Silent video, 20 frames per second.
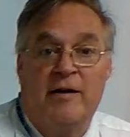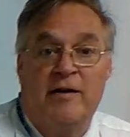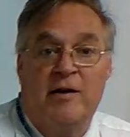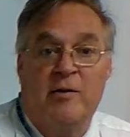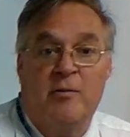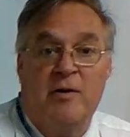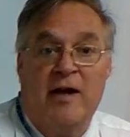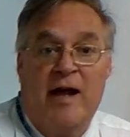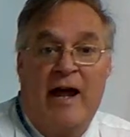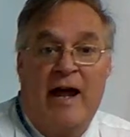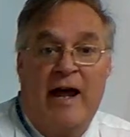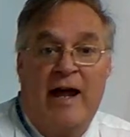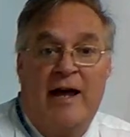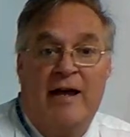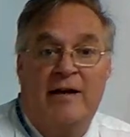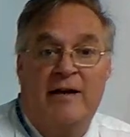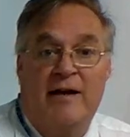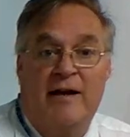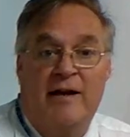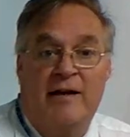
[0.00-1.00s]
that we
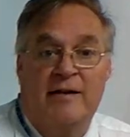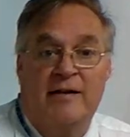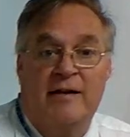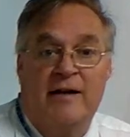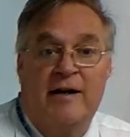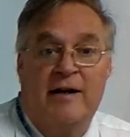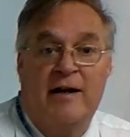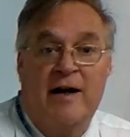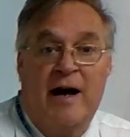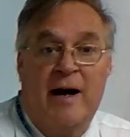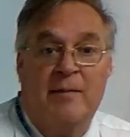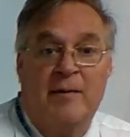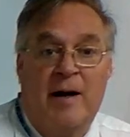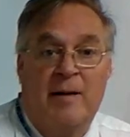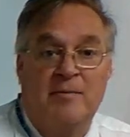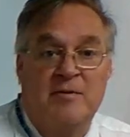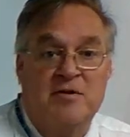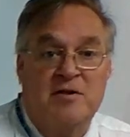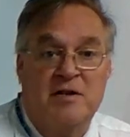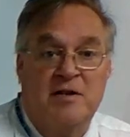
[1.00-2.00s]
had, and
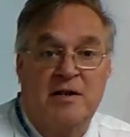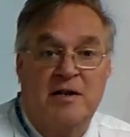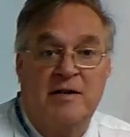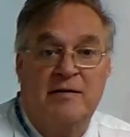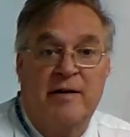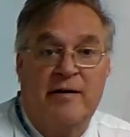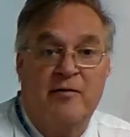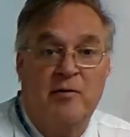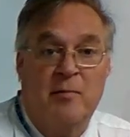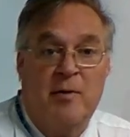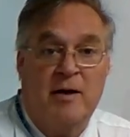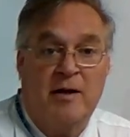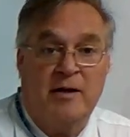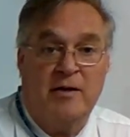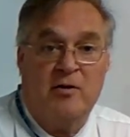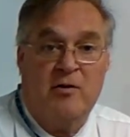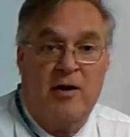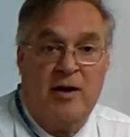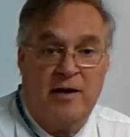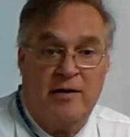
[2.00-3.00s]
I'm just going to give
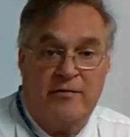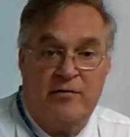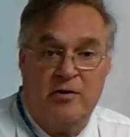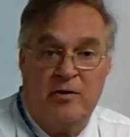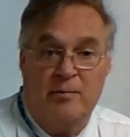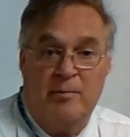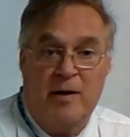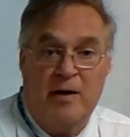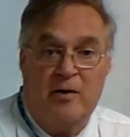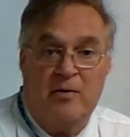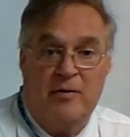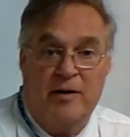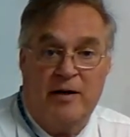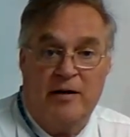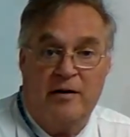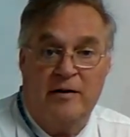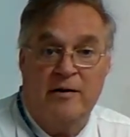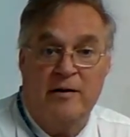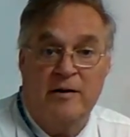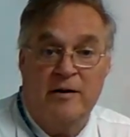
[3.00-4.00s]
everybody credit for a bell
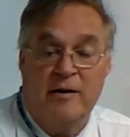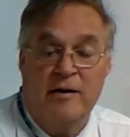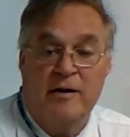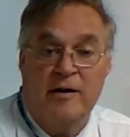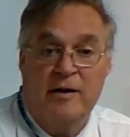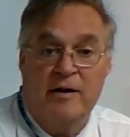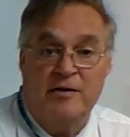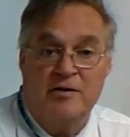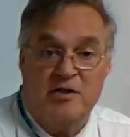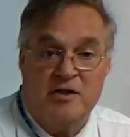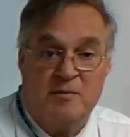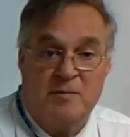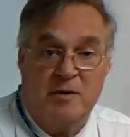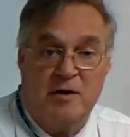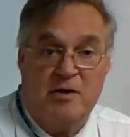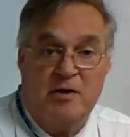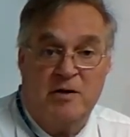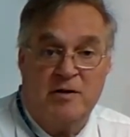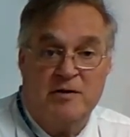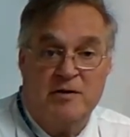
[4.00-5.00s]
ringer just
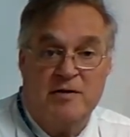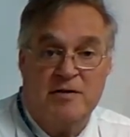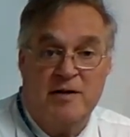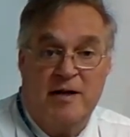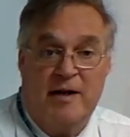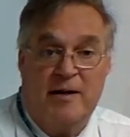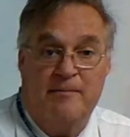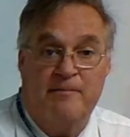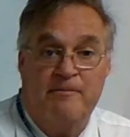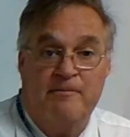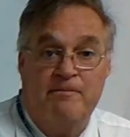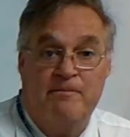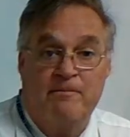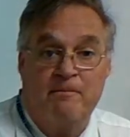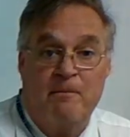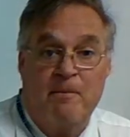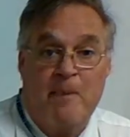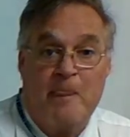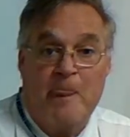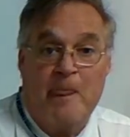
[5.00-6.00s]
because
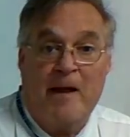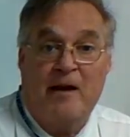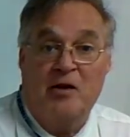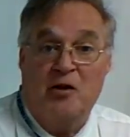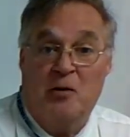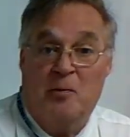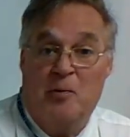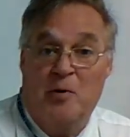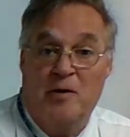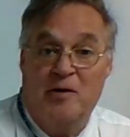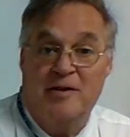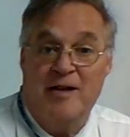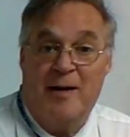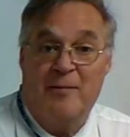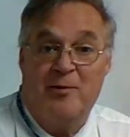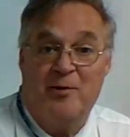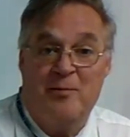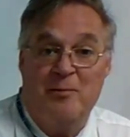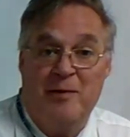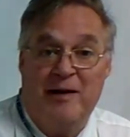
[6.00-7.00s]
you're putting
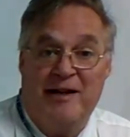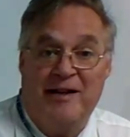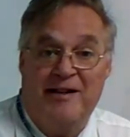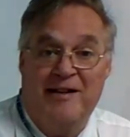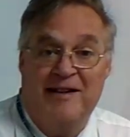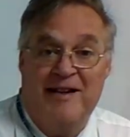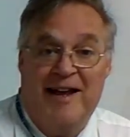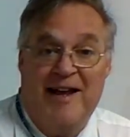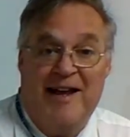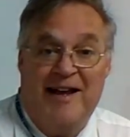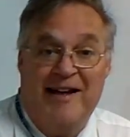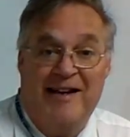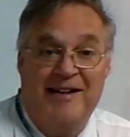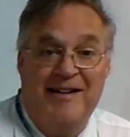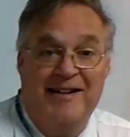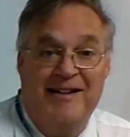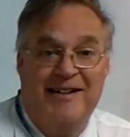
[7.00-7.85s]
up with me today.